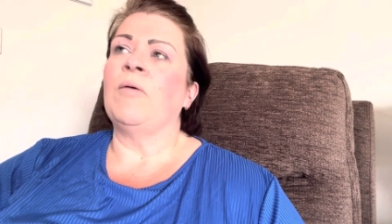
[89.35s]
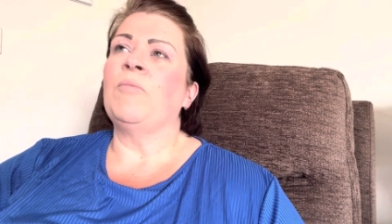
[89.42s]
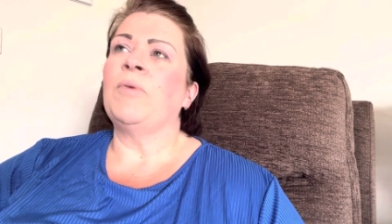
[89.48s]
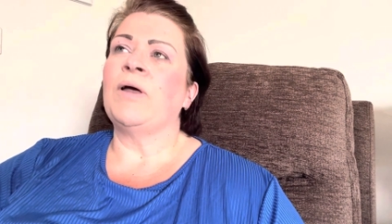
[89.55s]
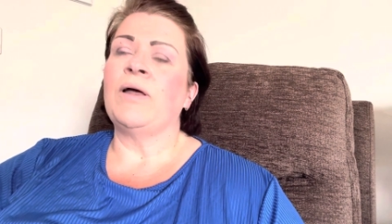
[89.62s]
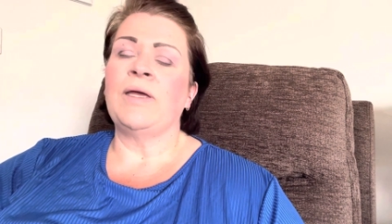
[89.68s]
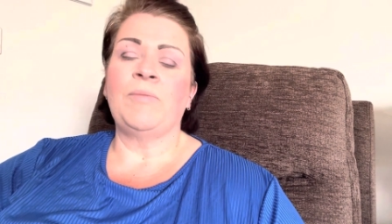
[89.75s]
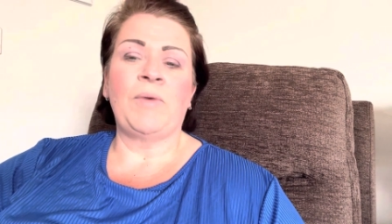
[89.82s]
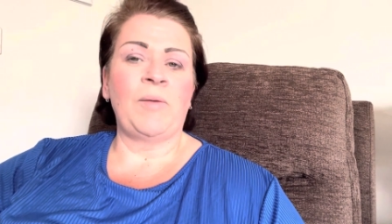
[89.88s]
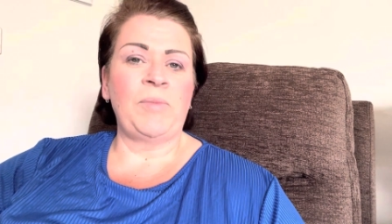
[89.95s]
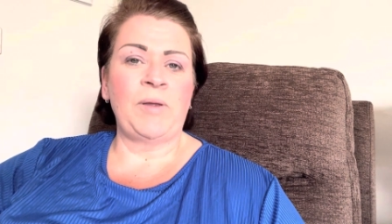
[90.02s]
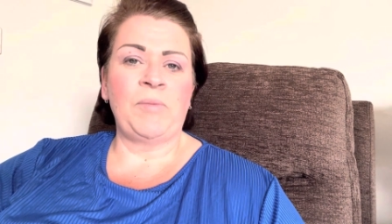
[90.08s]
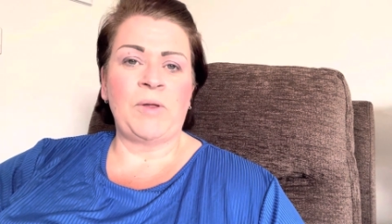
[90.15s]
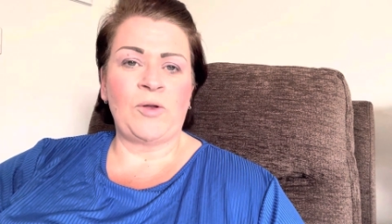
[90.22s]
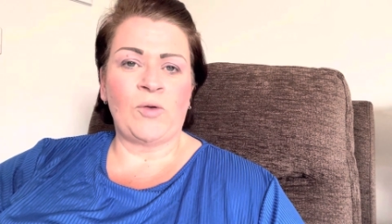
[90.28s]
But it might be
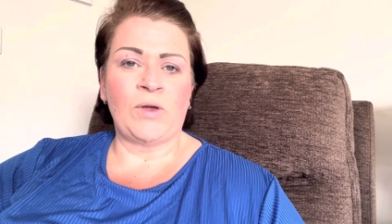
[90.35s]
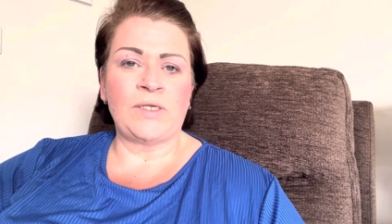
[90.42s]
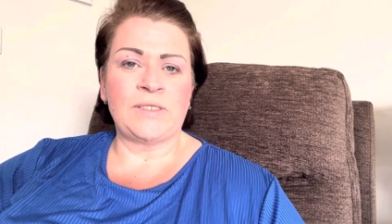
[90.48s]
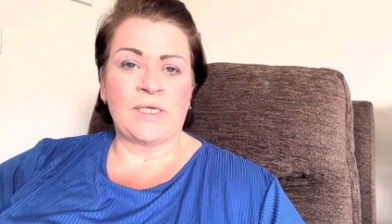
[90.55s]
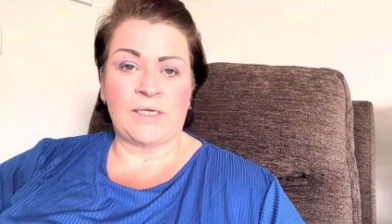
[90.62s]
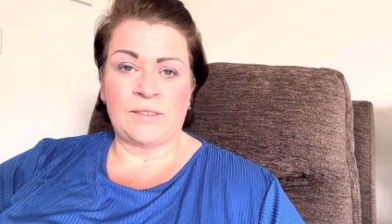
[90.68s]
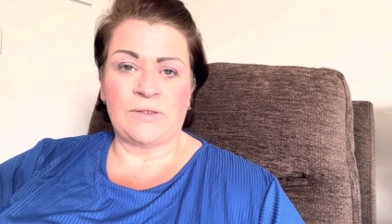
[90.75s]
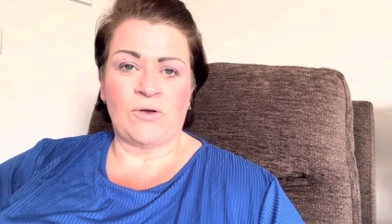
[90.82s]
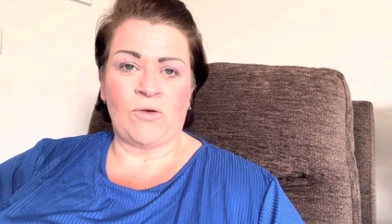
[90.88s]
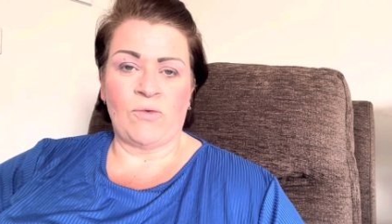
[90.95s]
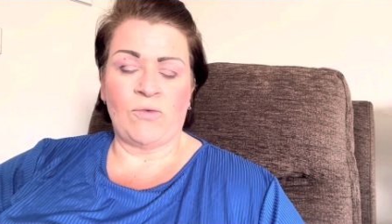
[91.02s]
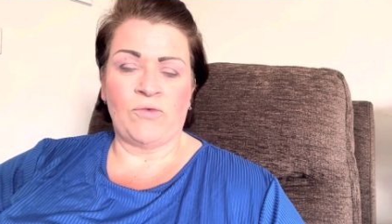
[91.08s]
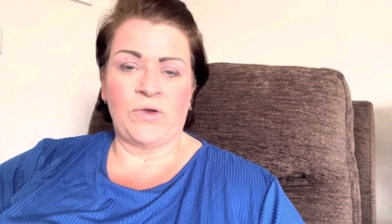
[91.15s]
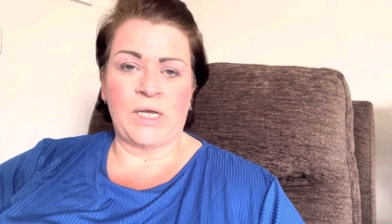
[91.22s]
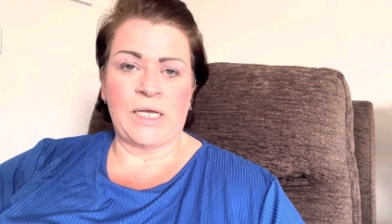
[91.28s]
a bit noisy because I've got
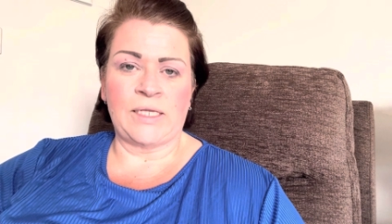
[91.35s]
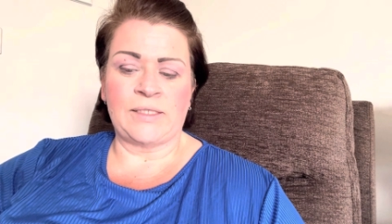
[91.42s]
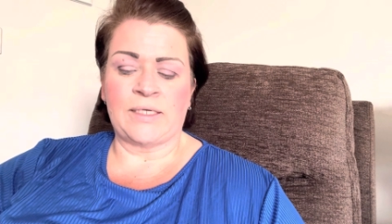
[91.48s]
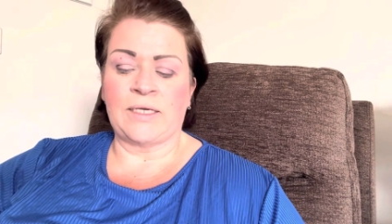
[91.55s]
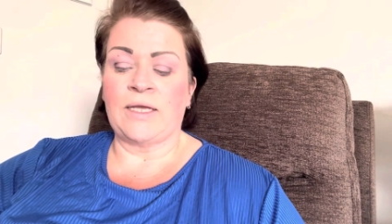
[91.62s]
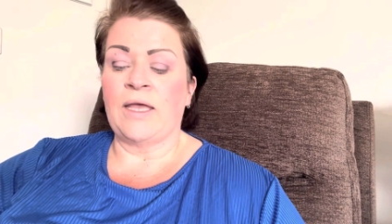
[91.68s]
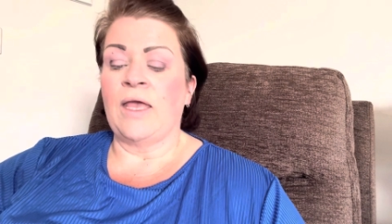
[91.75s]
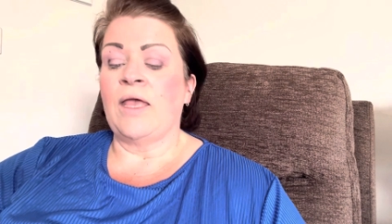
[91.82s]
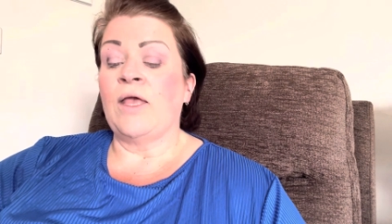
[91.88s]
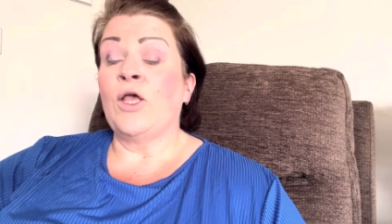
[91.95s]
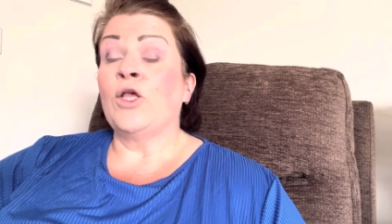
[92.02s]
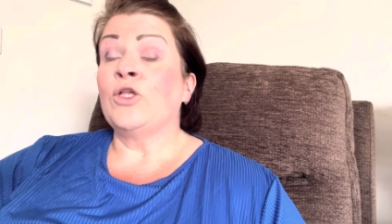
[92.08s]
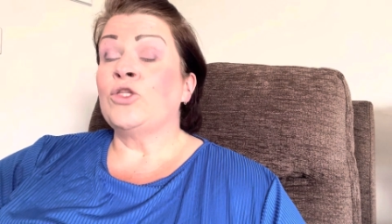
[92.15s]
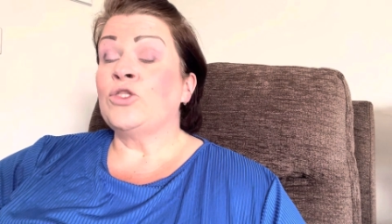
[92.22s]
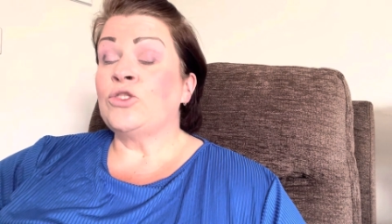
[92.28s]
all three kids here.
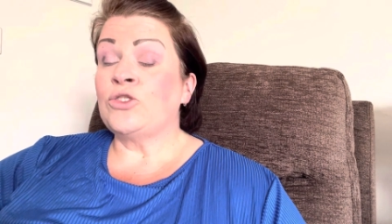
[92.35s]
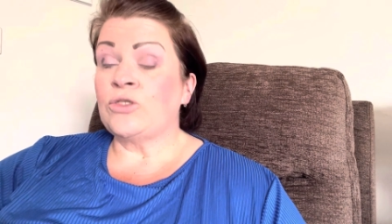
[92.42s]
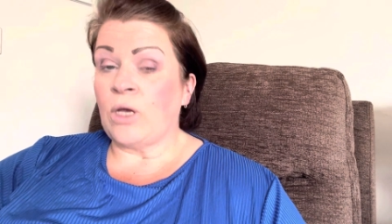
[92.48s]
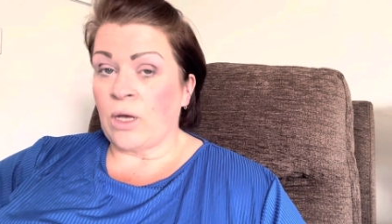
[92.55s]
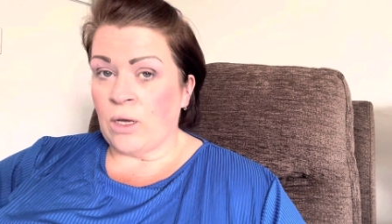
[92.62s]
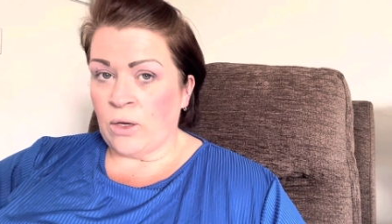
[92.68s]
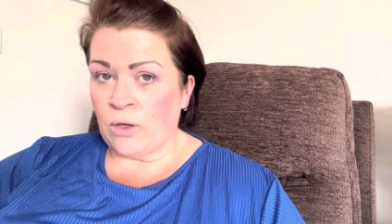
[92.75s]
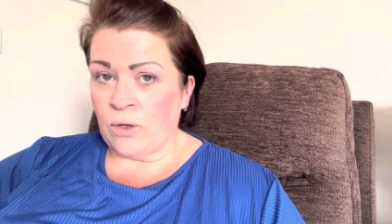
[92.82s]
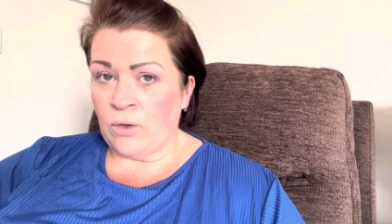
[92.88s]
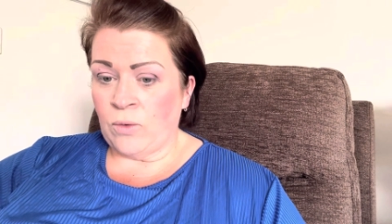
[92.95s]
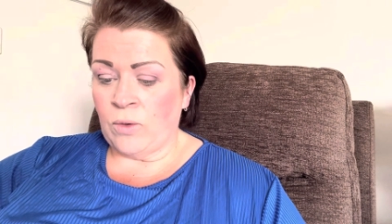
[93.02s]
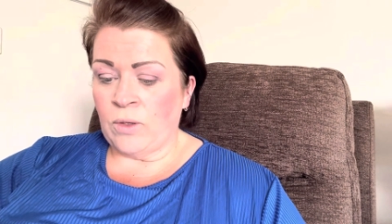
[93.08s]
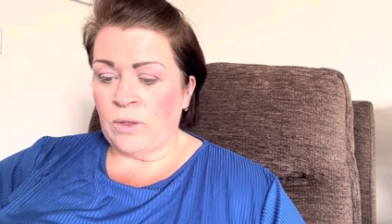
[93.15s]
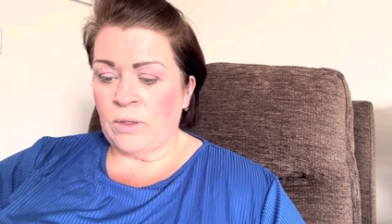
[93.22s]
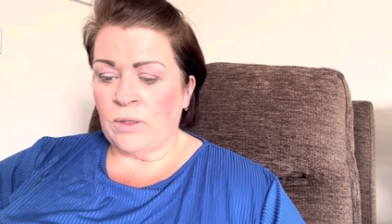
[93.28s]

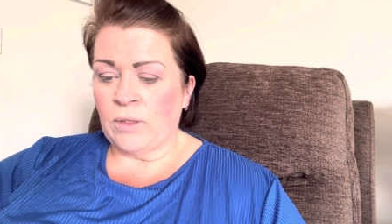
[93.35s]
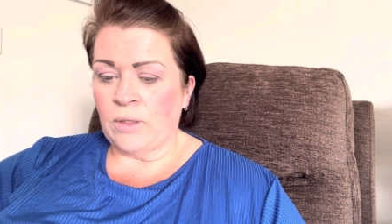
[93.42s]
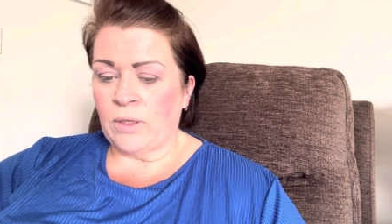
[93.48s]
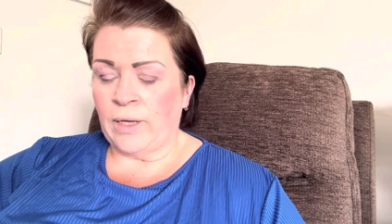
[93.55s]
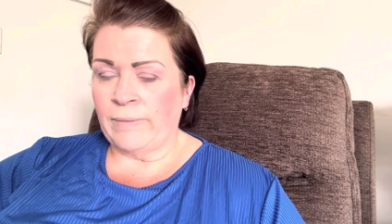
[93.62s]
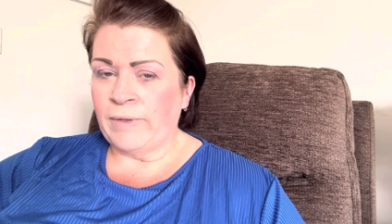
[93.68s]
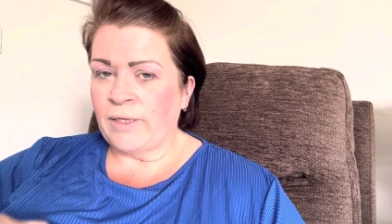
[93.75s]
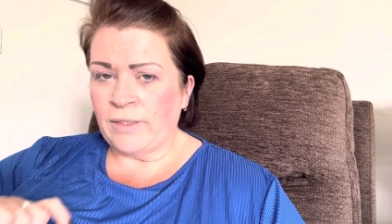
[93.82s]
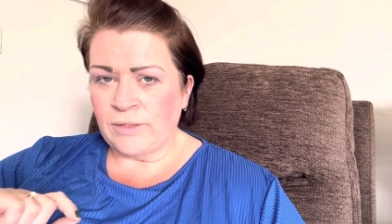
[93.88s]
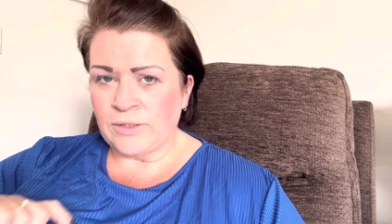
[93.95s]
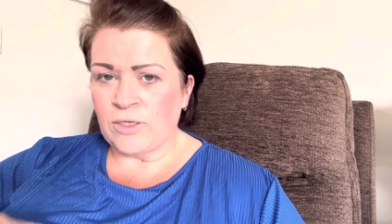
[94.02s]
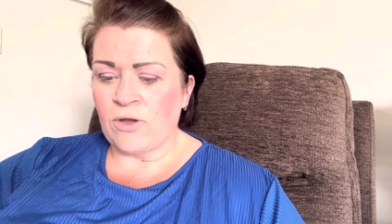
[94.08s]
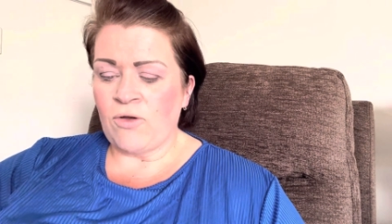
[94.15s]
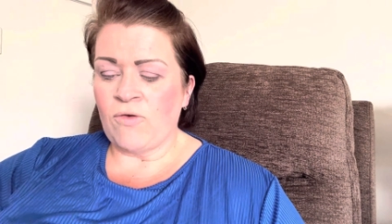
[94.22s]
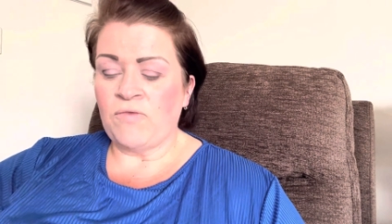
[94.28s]
So, I'm going to
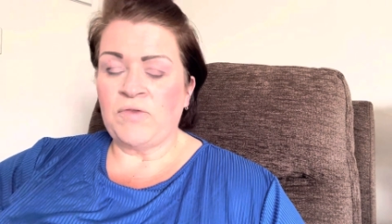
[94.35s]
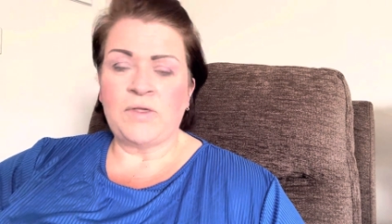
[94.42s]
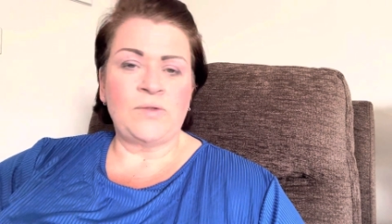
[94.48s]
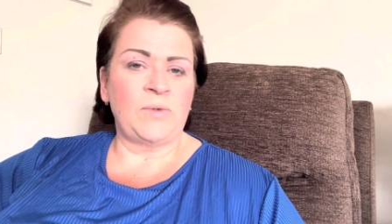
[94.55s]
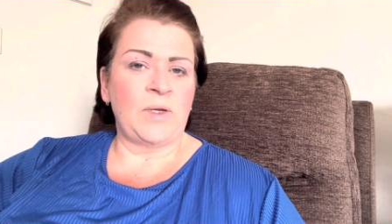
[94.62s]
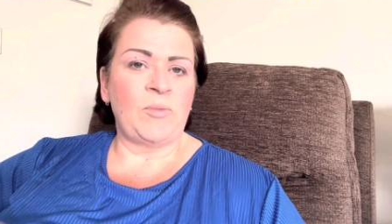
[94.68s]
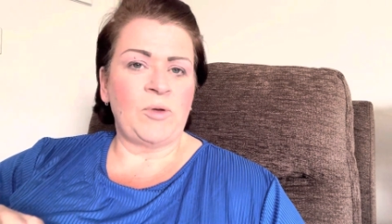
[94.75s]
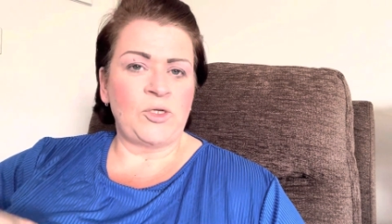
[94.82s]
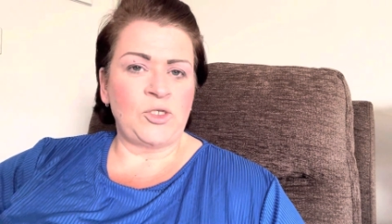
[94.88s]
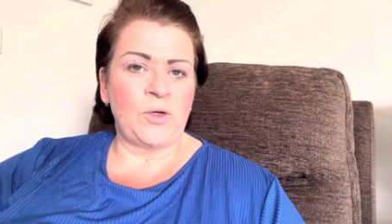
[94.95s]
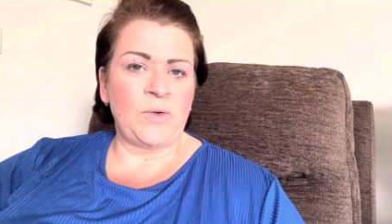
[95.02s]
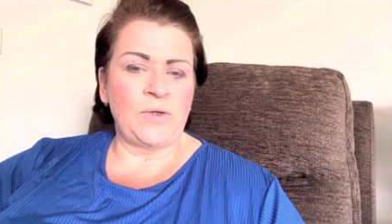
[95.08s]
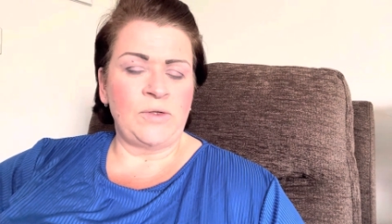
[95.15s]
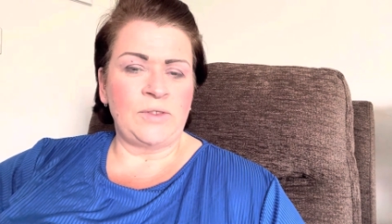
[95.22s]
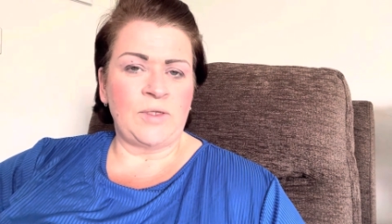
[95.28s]
start off this week by
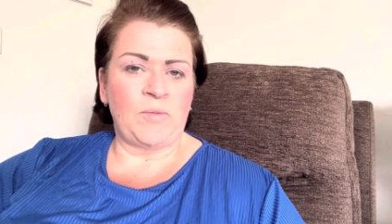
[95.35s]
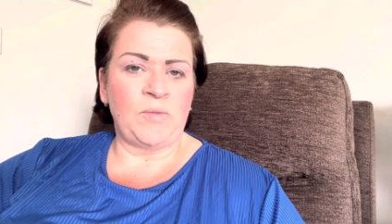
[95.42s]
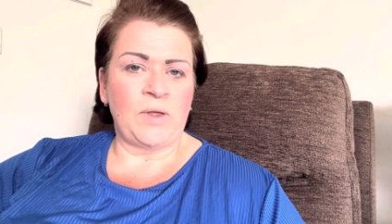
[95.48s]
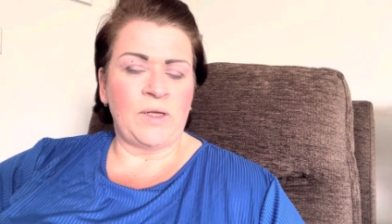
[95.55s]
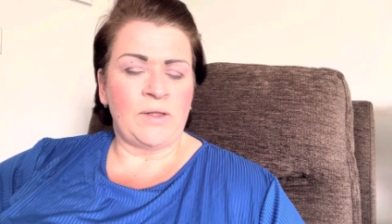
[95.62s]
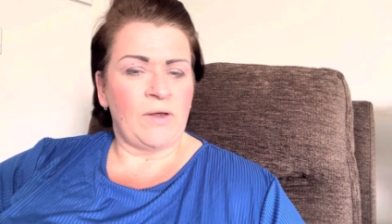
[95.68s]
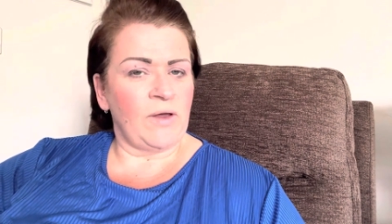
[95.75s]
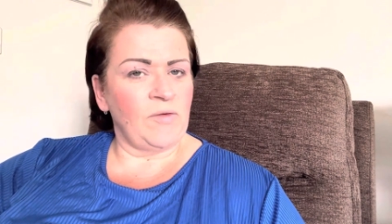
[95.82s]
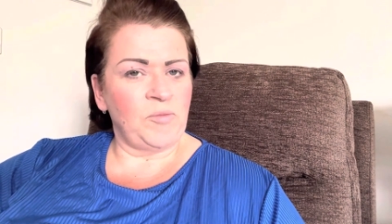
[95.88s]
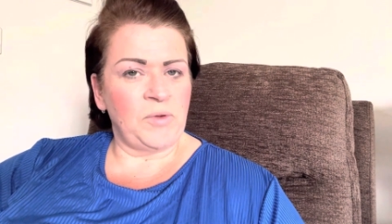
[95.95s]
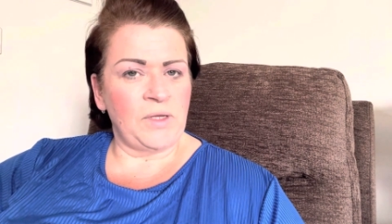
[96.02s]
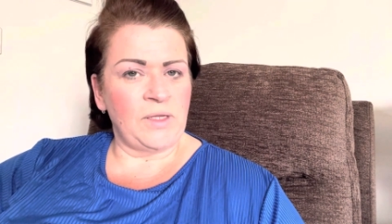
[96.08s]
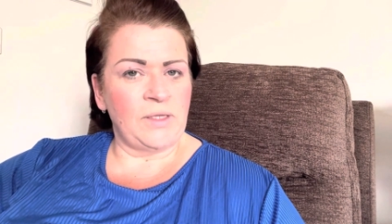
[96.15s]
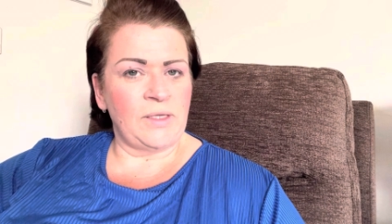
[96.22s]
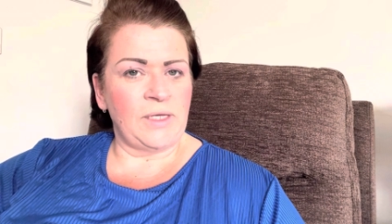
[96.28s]
showing you something that I've
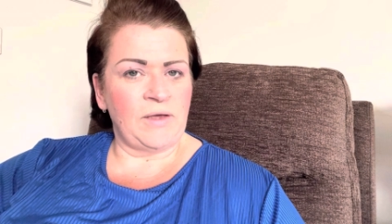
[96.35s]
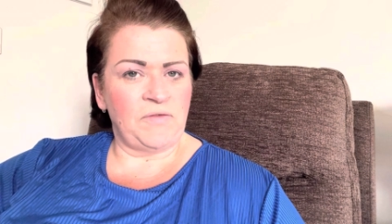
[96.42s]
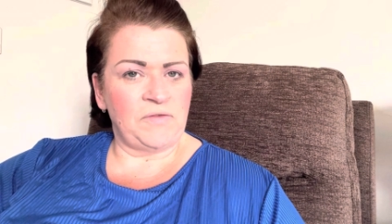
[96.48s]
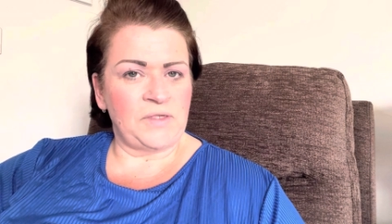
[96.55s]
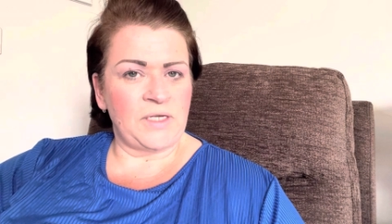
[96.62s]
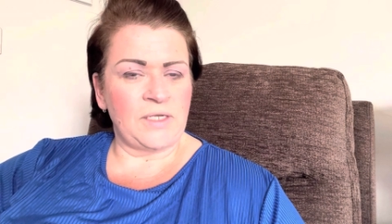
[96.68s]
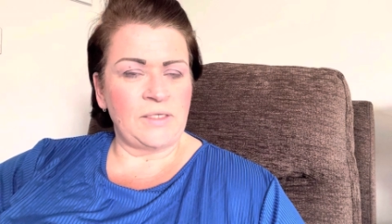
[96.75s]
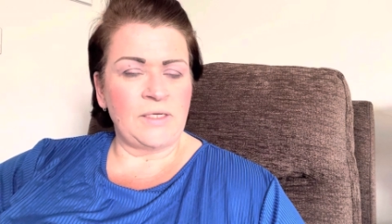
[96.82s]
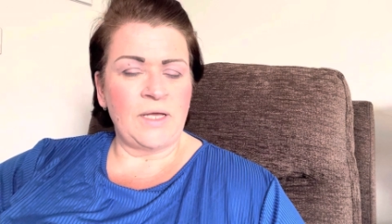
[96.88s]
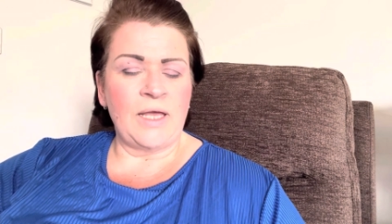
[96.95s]
been gifted.